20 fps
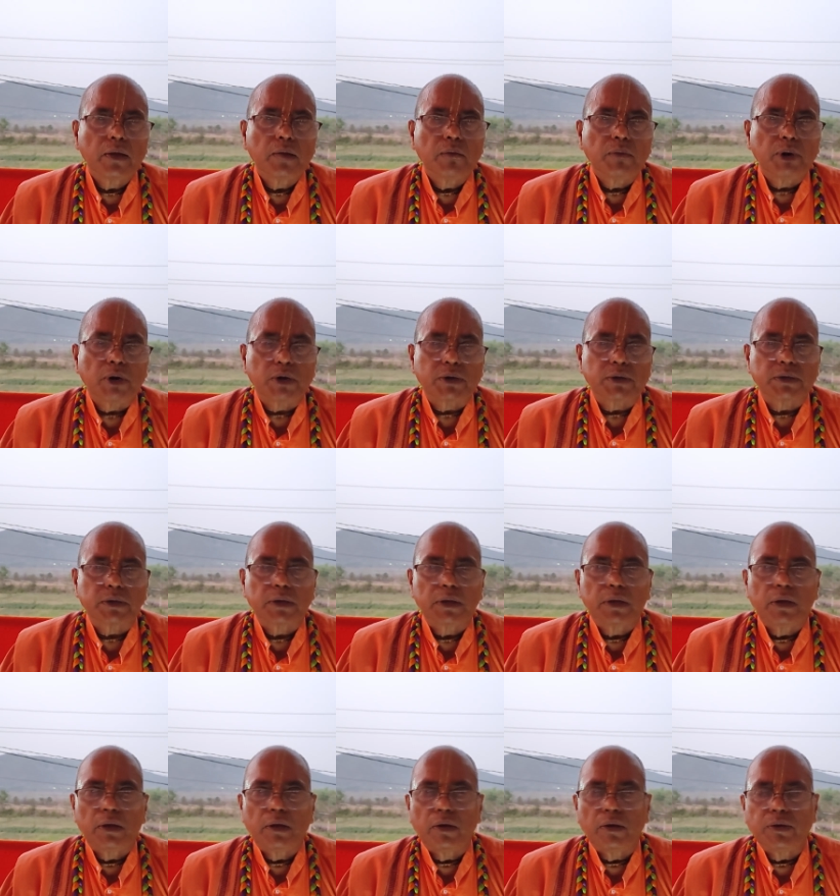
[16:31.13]
But
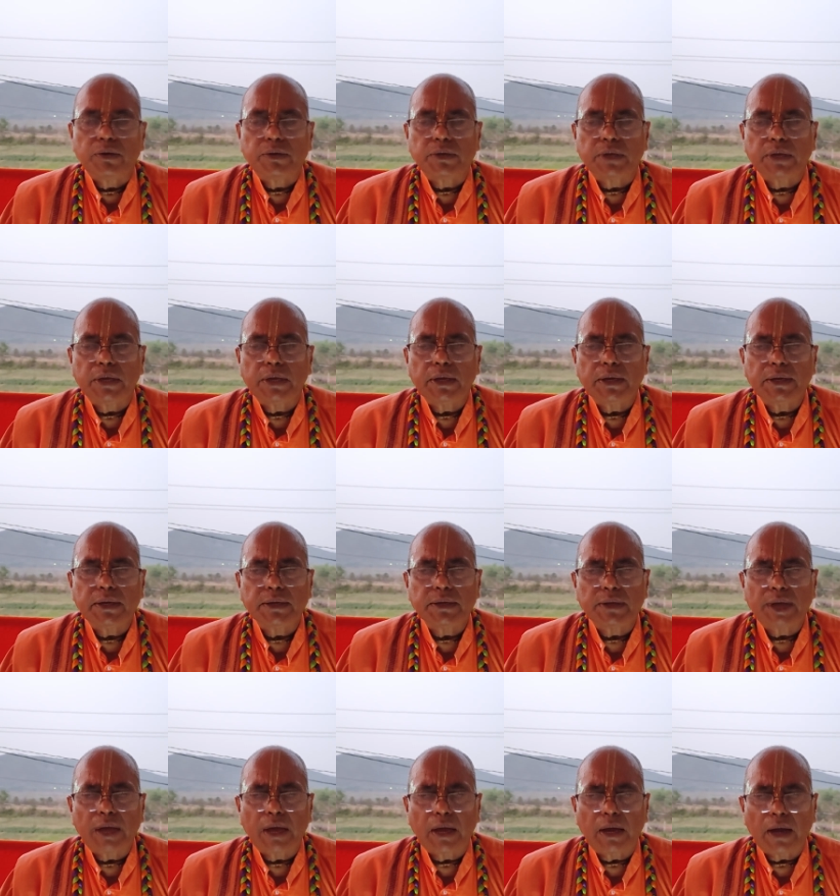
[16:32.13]
you see, it is
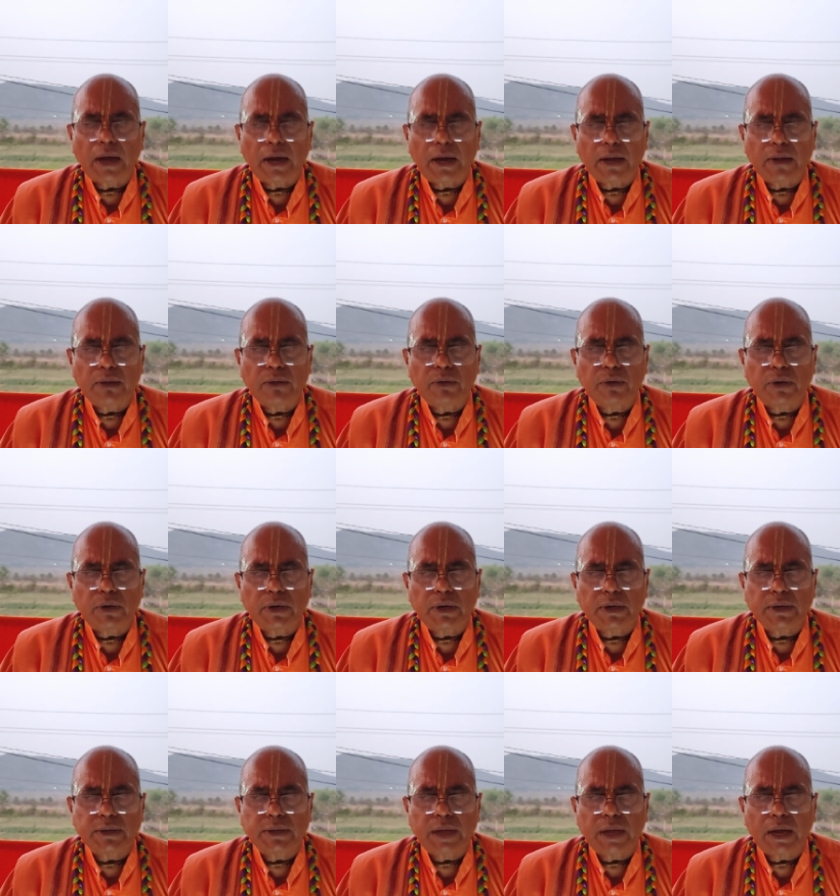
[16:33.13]
another wonder
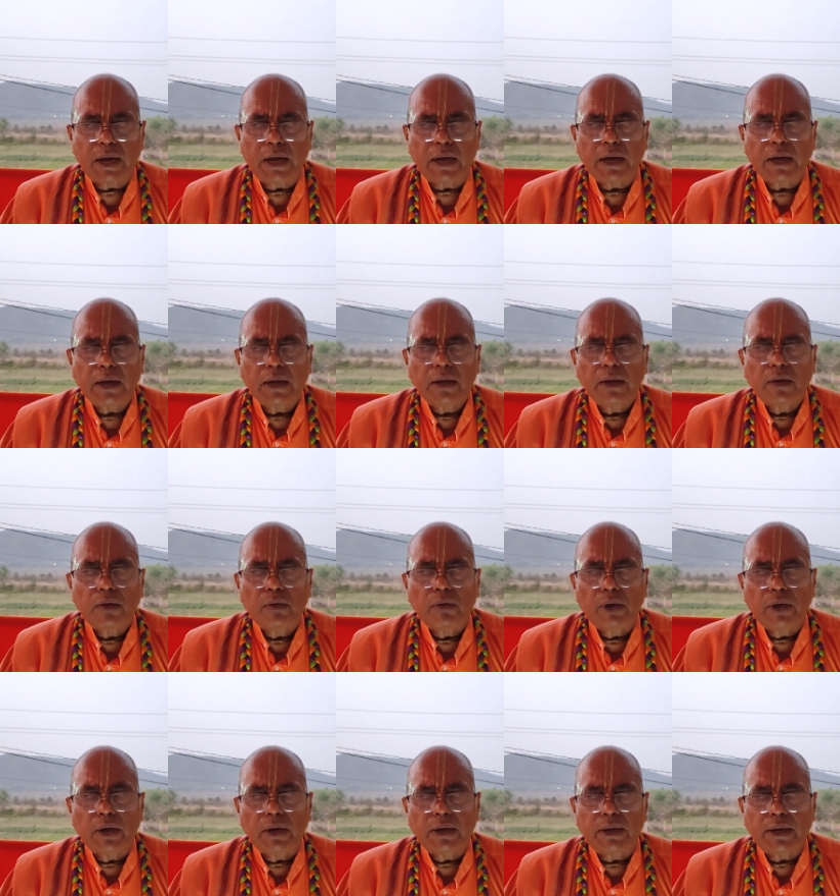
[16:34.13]
is that
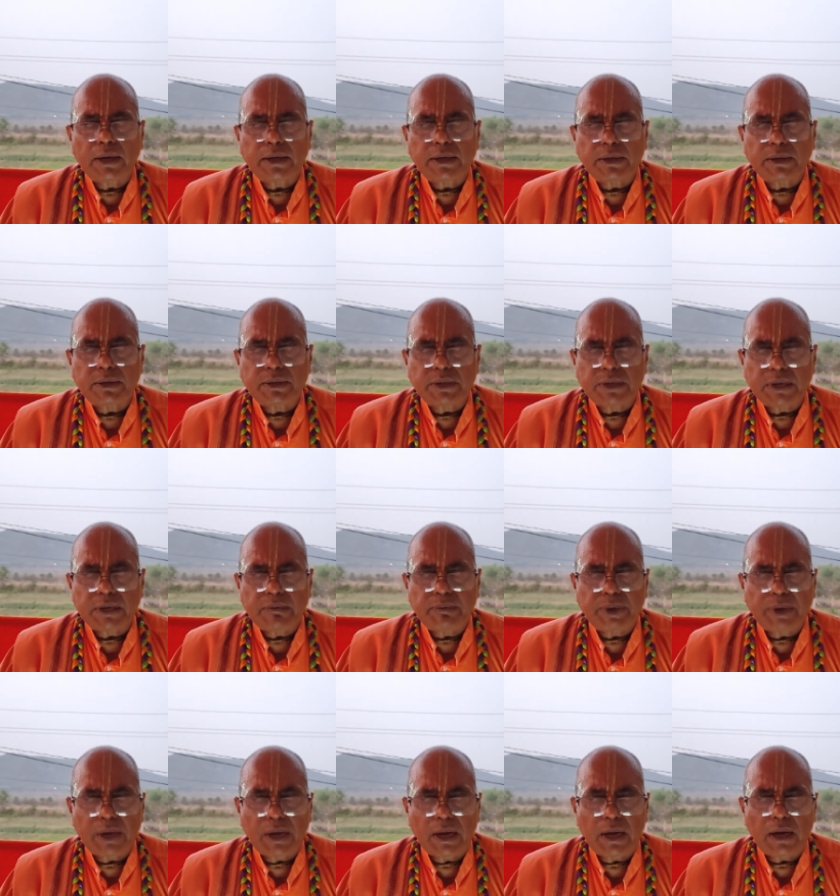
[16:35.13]
when that tree
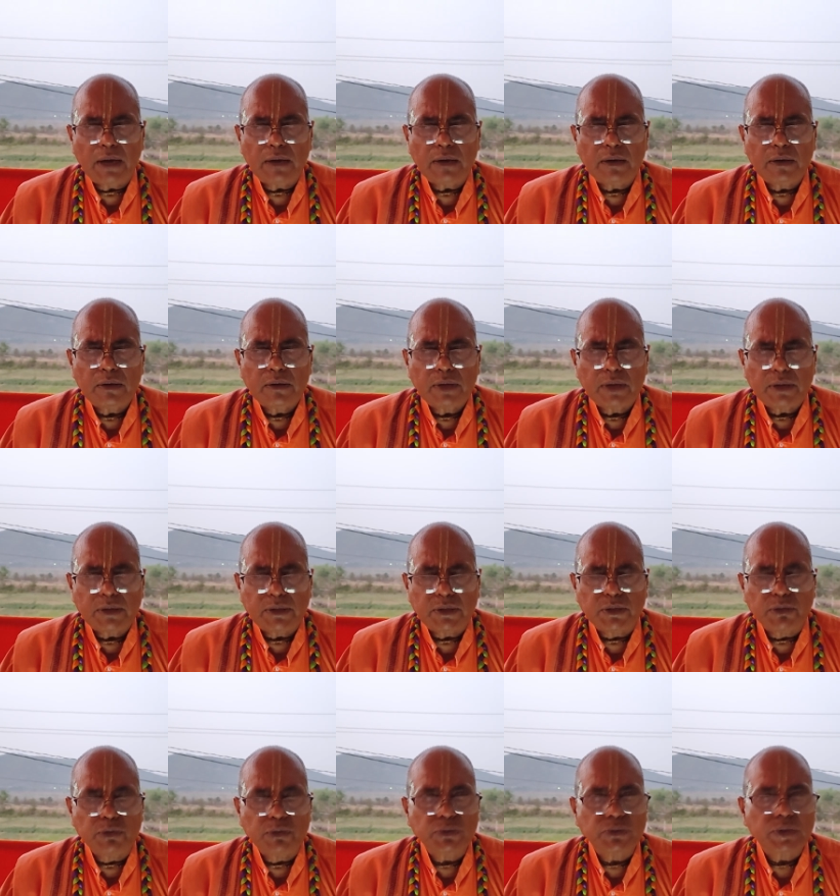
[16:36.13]
fell, there is
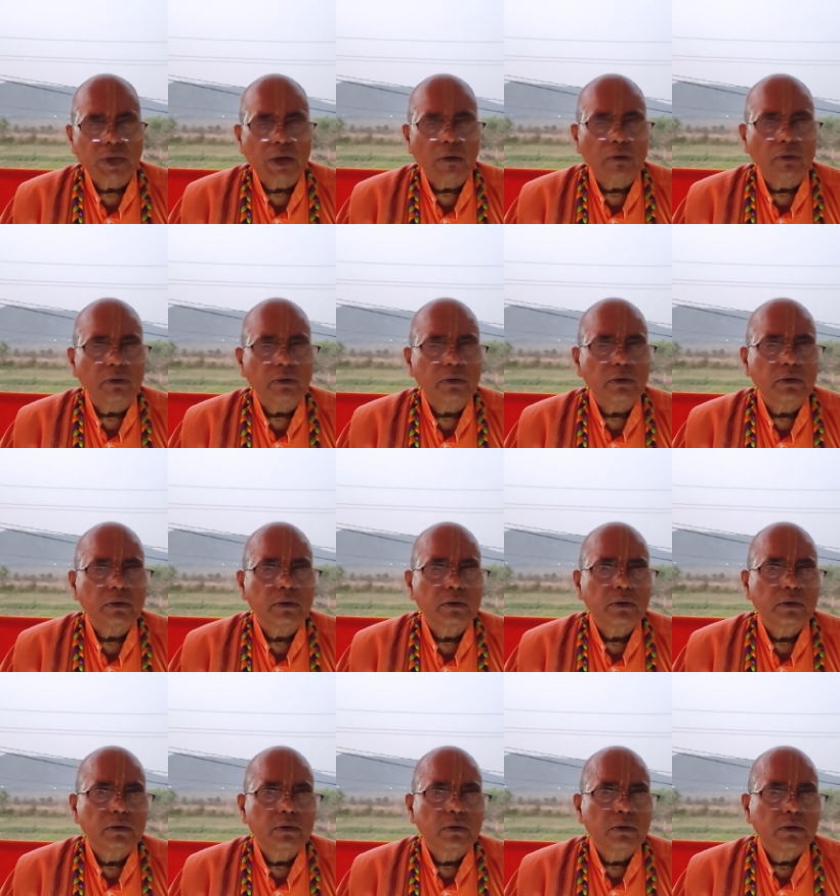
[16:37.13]
huge sound.
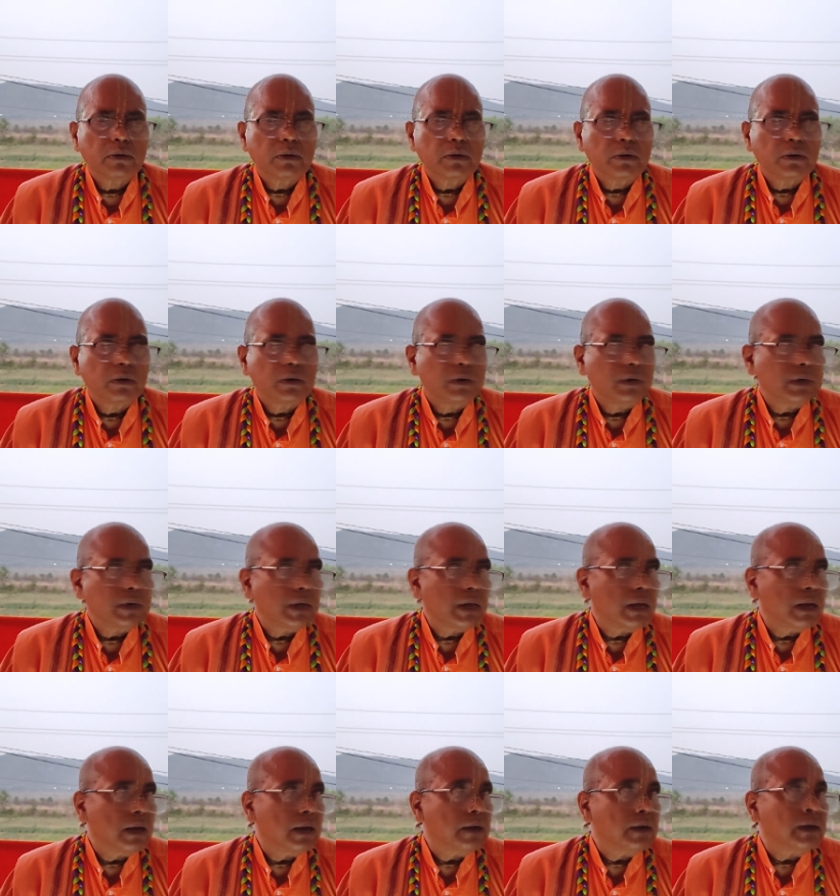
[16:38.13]

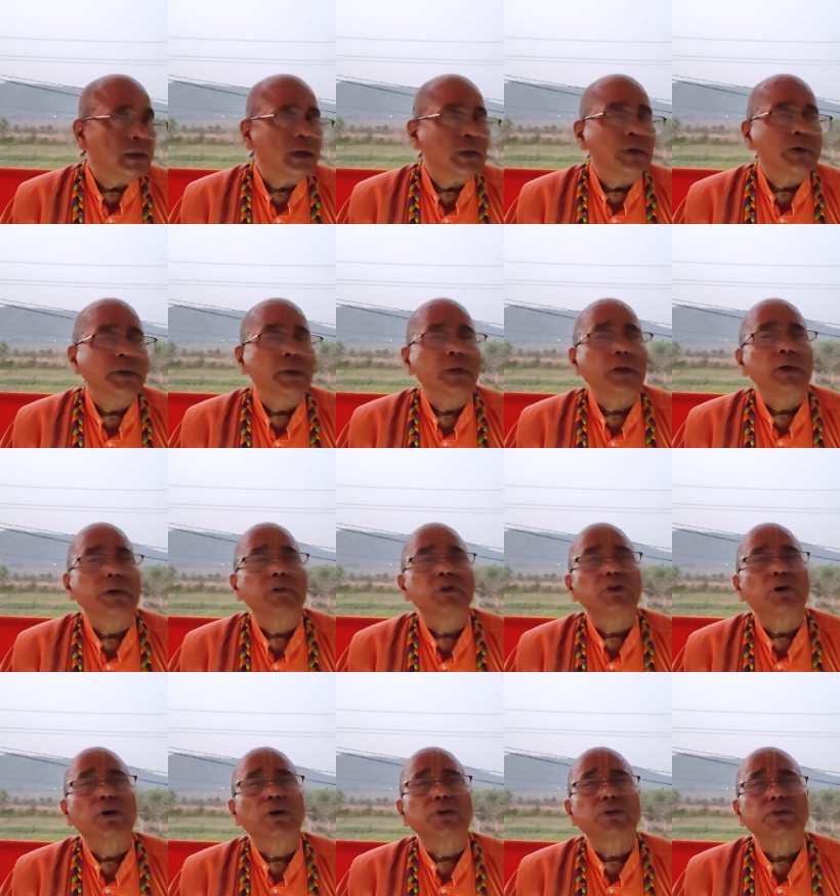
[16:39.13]
It
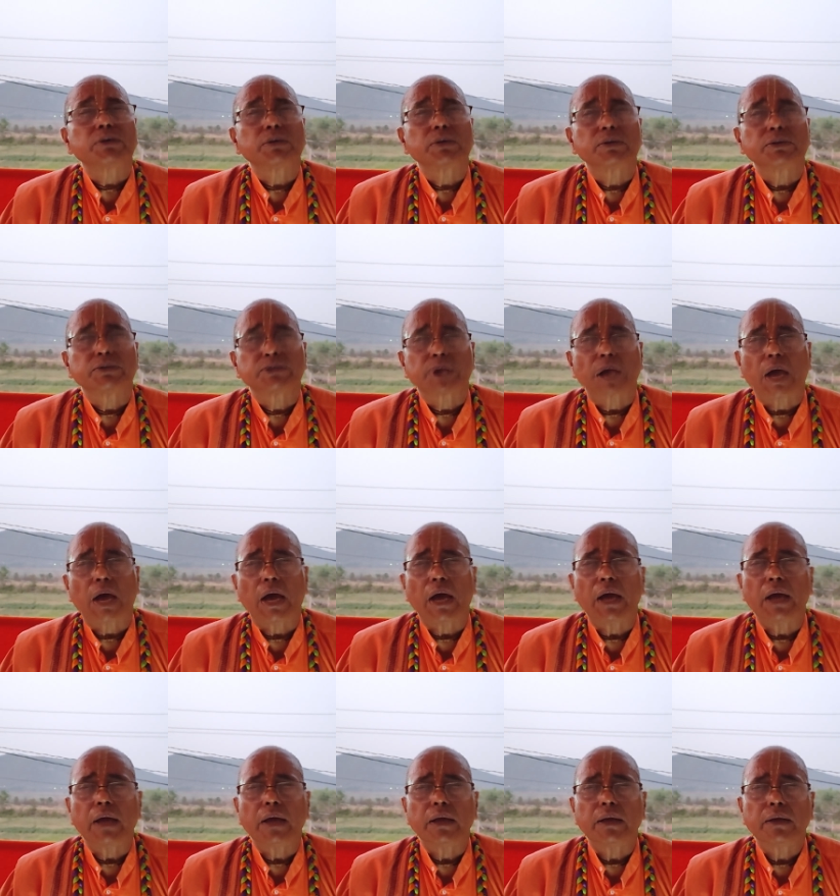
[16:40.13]
tossed
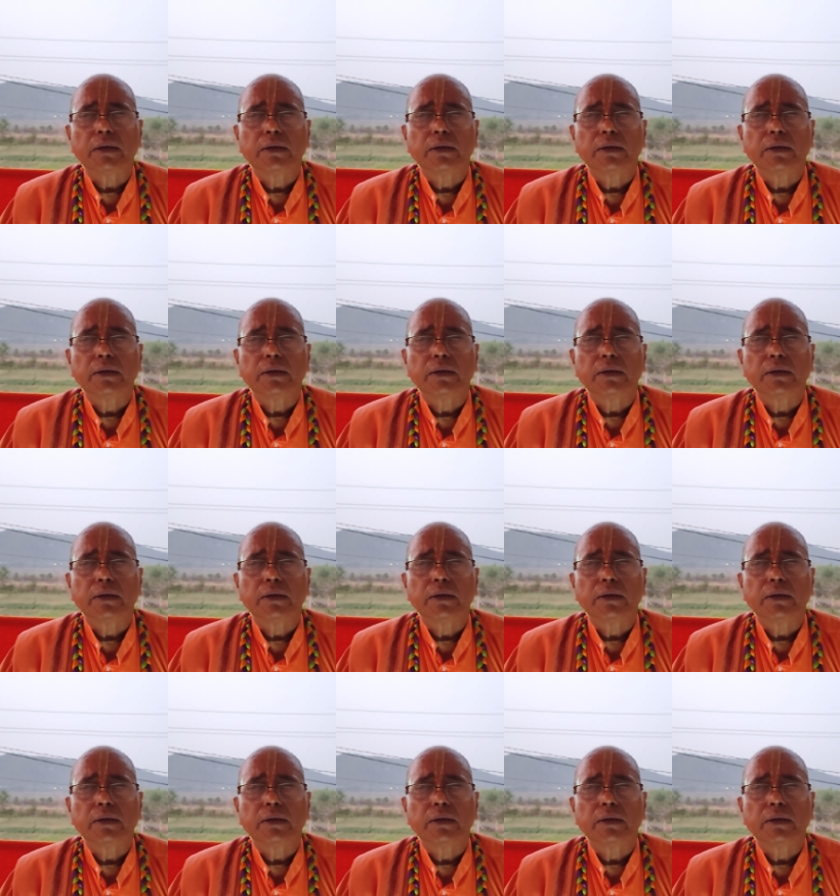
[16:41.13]
sky.